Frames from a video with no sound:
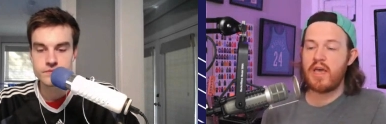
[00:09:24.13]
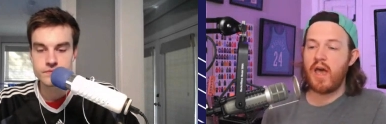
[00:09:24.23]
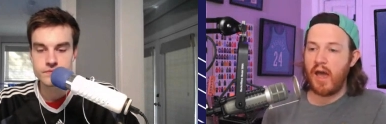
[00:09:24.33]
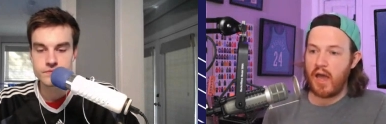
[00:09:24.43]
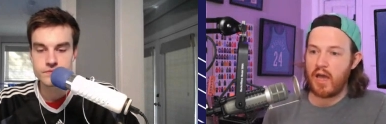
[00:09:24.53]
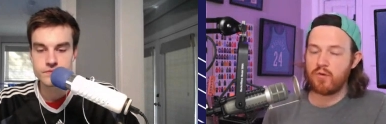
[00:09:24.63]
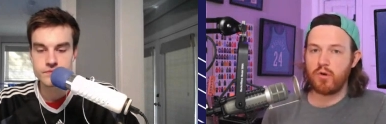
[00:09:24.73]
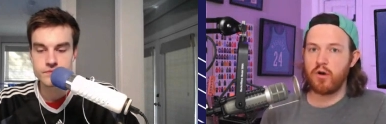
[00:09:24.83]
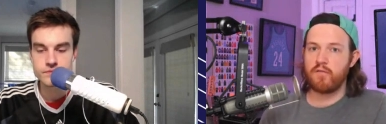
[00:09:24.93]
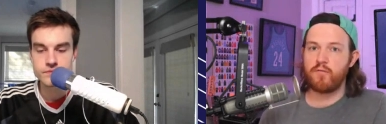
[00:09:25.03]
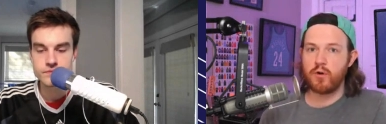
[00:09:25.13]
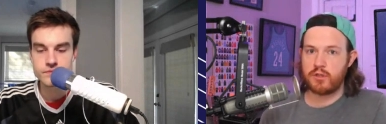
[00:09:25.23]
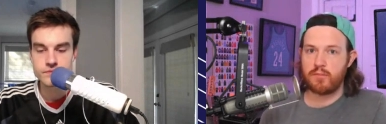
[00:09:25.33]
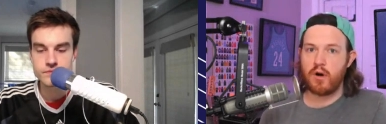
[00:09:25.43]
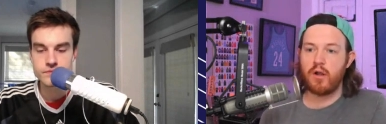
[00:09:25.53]
Speaker 1: and we're going to force
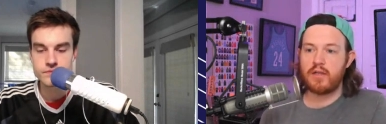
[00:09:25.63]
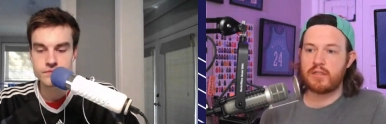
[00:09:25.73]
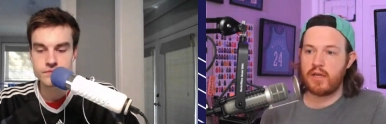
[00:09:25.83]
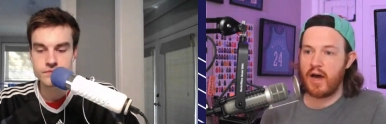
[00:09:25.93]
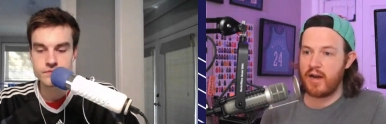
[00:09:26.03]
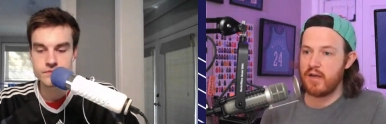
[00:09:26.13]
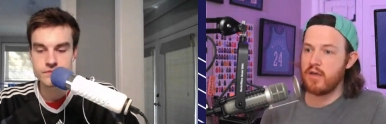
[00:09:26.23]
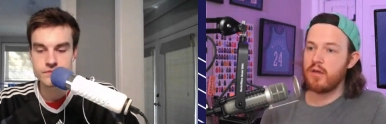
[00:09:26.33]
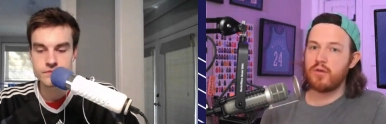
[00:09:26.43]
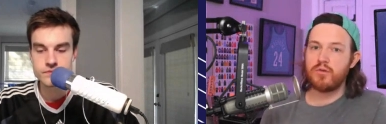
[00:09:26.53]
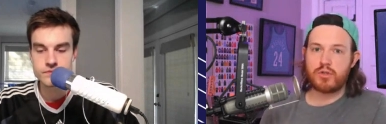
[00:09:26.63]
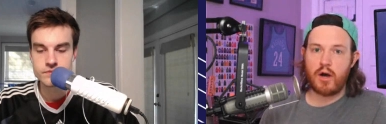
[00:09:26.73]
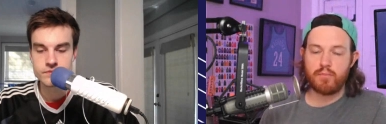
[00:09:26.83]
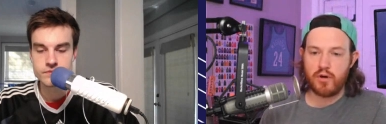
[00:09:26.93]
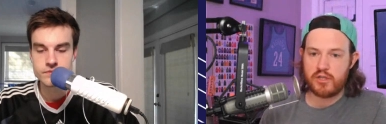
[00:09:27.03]
the ball inside. You saw
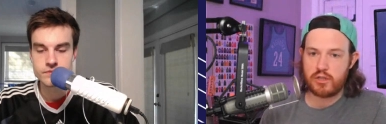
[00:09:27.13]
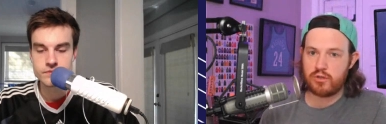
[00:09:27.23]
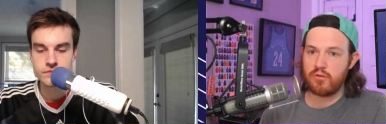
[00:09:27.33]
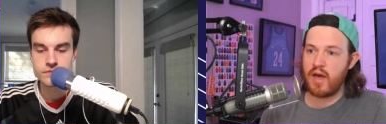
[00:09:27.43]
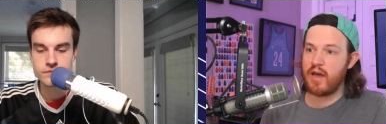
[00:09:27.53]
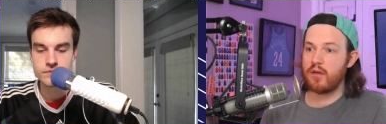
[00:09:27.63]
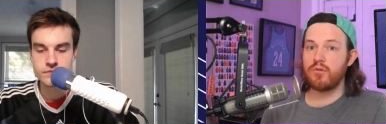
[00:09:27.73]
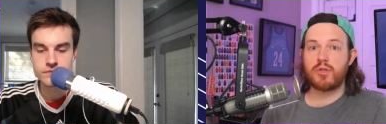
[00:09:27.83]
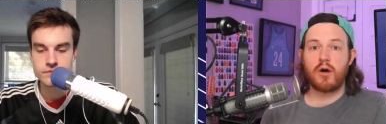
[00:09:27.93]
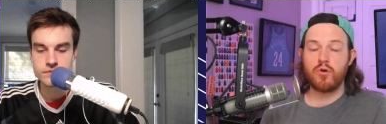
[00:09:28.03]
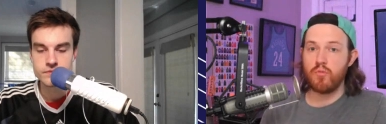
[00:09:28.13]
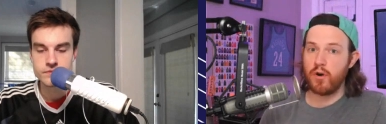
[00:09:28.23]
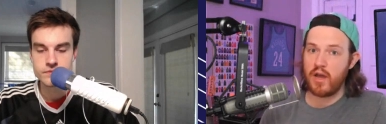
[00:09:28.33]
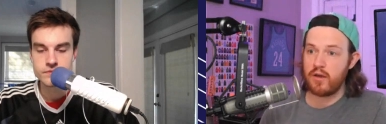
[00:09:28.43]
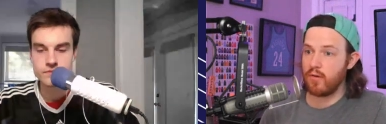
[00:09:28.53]
Bridges do that. You saw
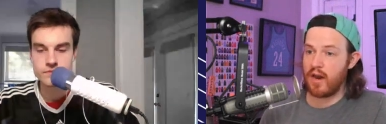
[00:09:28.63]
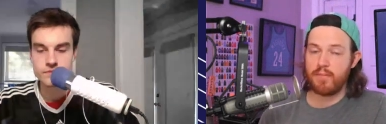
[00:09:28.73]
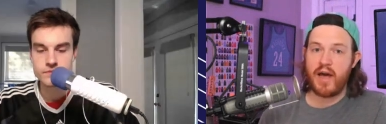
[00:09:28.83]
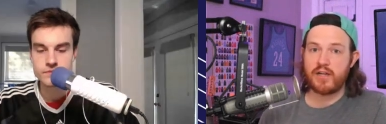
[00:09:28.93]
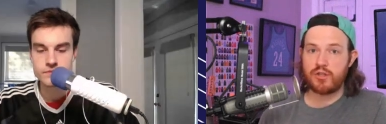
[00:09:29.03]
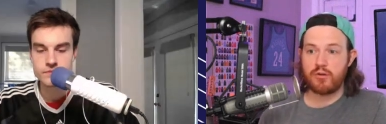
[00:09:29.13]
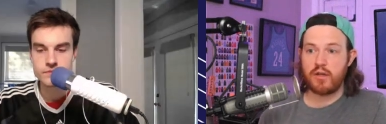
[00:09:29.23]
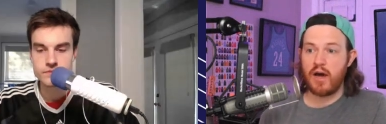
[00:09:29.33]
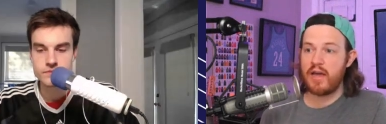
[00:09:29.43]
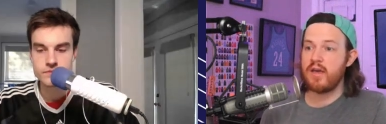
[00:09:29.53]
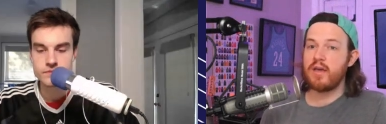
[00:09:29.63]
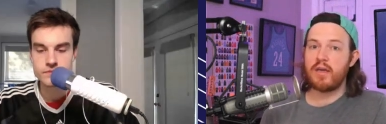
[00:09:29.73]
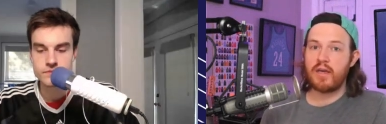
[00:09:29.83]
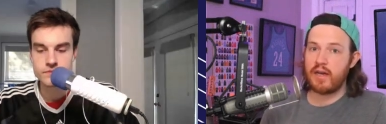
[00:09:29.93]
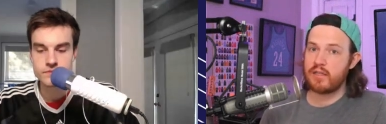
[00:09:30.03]
Oubre, who had a bad shooting night,
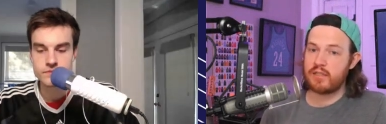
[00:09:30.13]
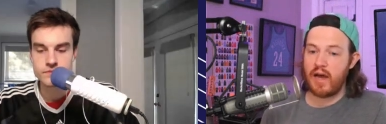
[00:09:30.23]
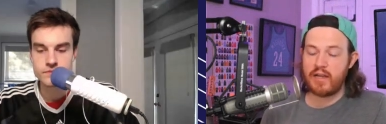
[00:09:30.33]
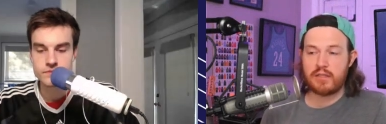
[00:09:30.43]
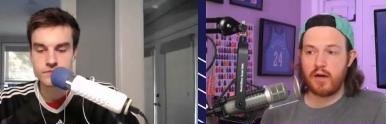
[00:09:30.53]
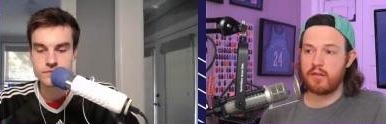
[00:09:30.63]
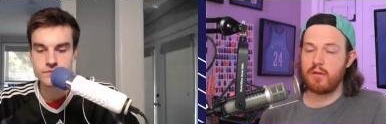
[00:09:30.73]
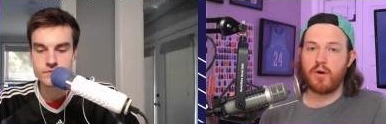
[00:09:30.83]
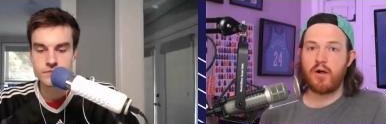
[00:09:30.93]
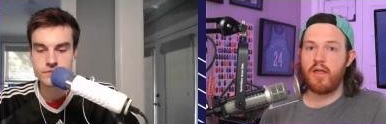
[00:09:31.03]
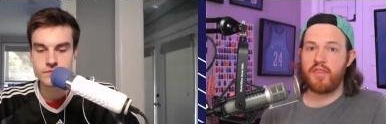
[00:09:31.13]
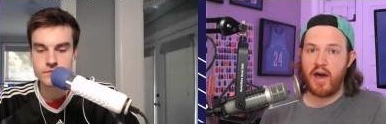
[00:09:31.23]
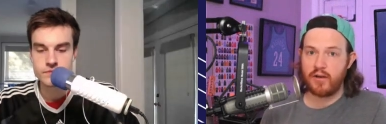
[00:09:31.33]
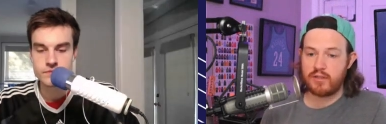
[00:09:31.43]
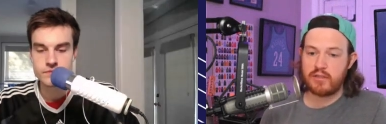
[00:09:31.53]
get inside, dunk the ball
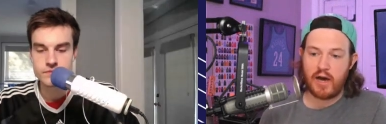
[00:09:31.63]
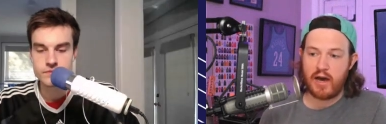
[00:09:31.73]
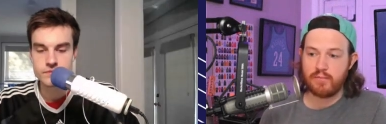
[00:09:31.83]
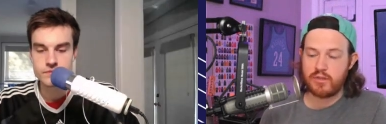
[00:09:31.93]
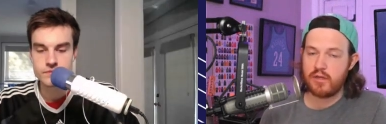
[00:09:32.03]
1,000 times.